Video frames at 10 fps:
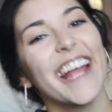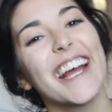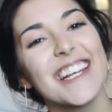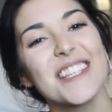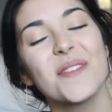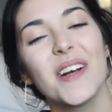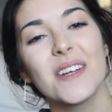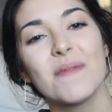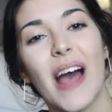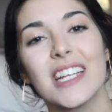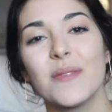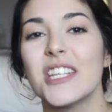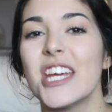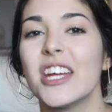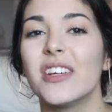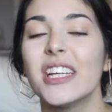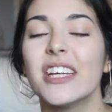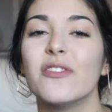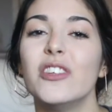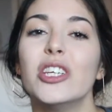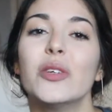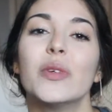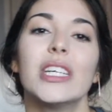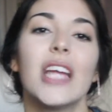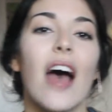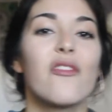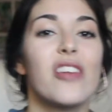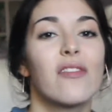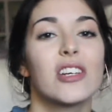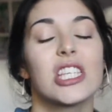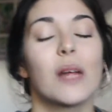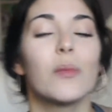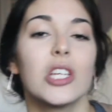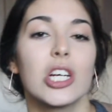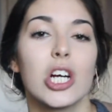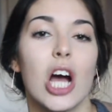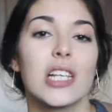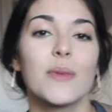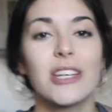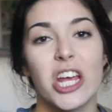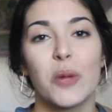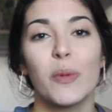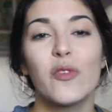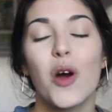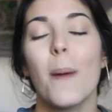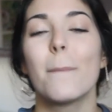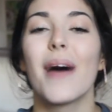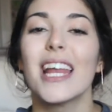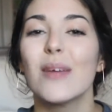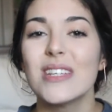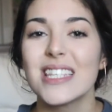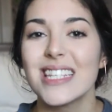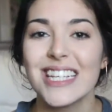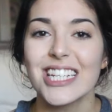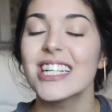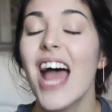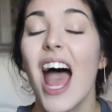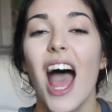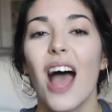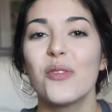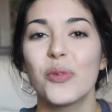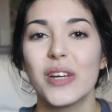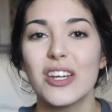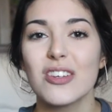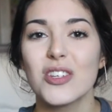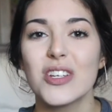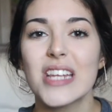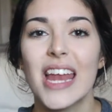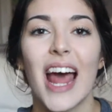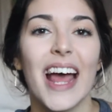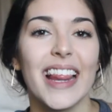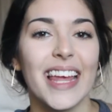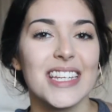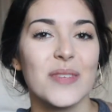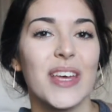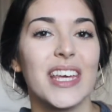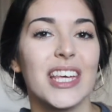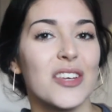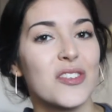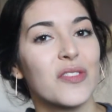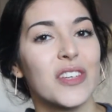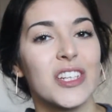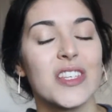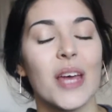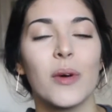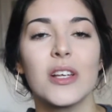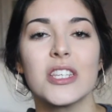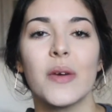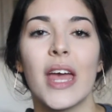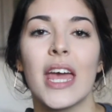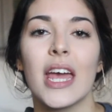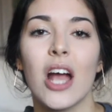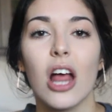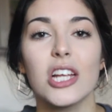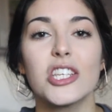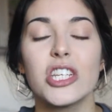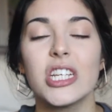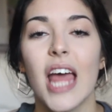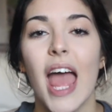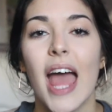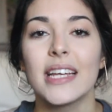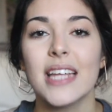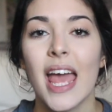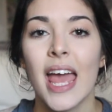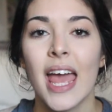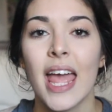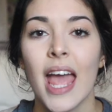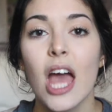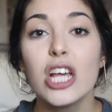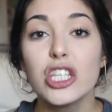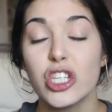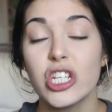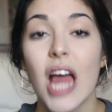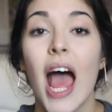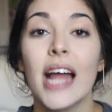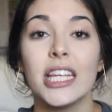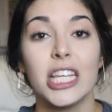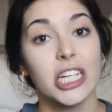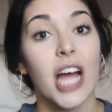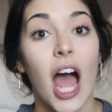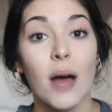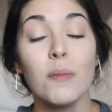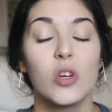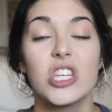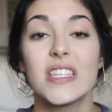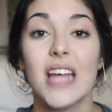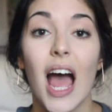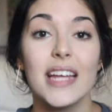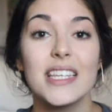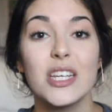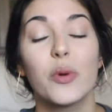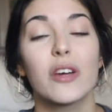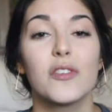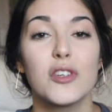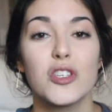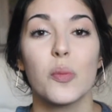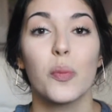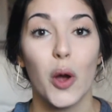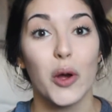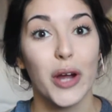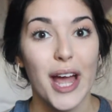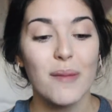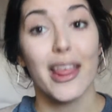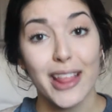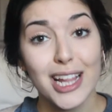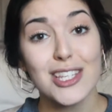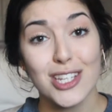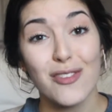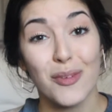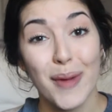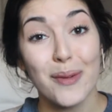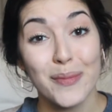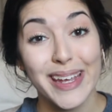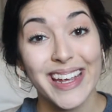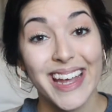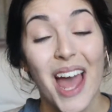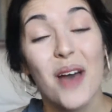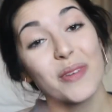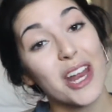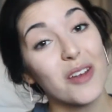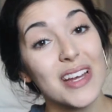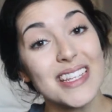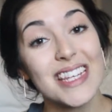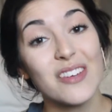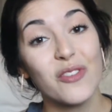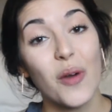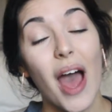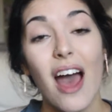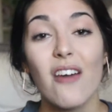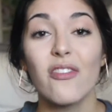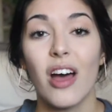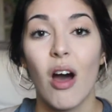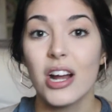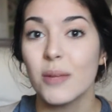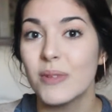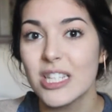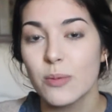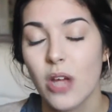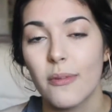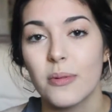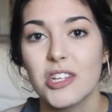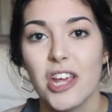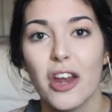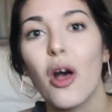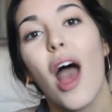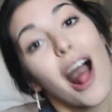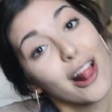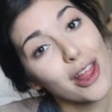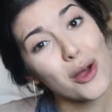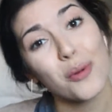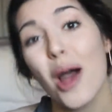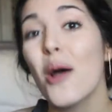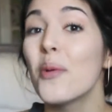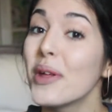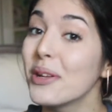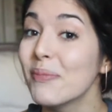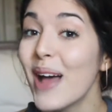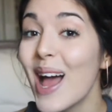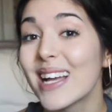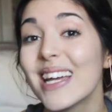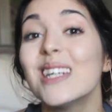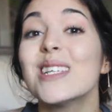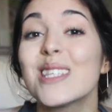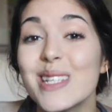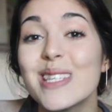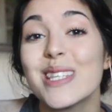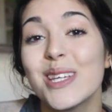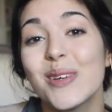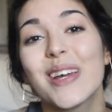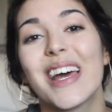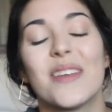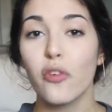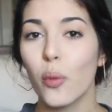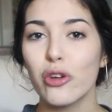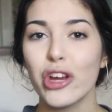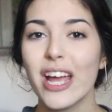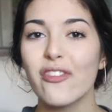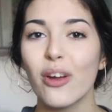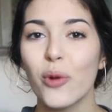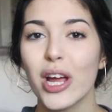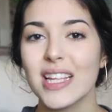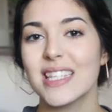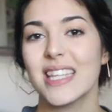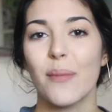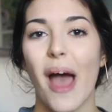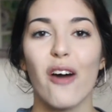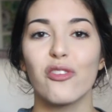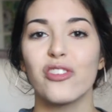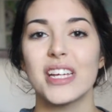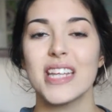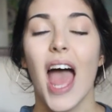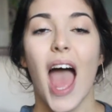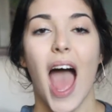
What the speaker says: Hey guys, welcome back to my channel. If you have never stumbled across my channel before, my name is Nahir. I'm 20 years old and I like to make YouTube videos. I'm also a college student and a student at Year Up, which is an IT workforce program. I think that's enough about me. But anyways, if you have already been subscribed to my channel, hello, welcome back. It's good to see you again. If you're wondering if I'm wearing the same outfit